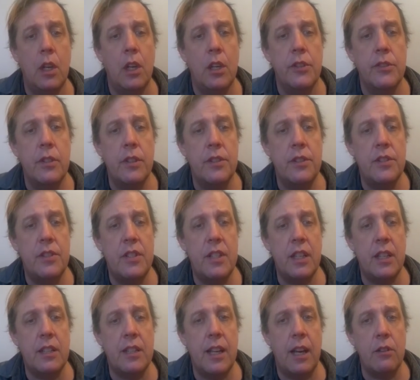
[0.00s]
So let's
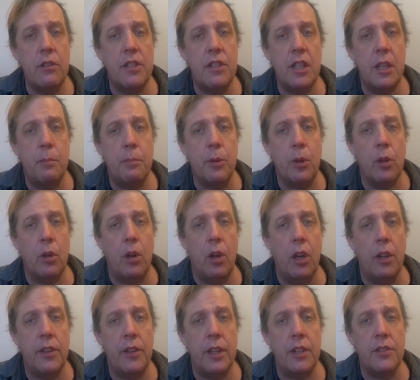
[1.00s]
dig down deeper
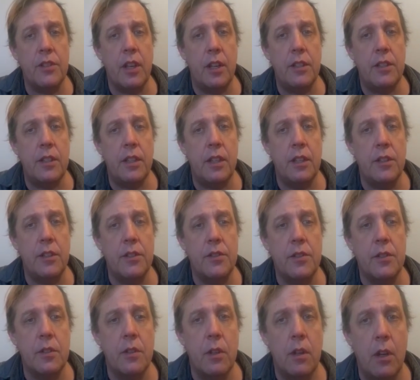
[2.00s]
on these
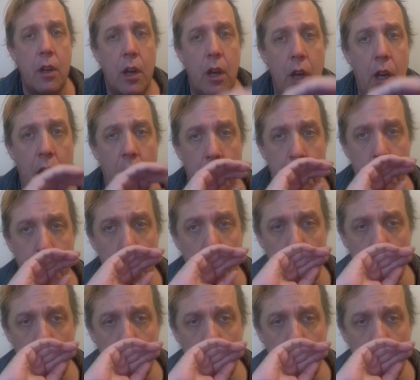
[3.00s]
ideas. Um,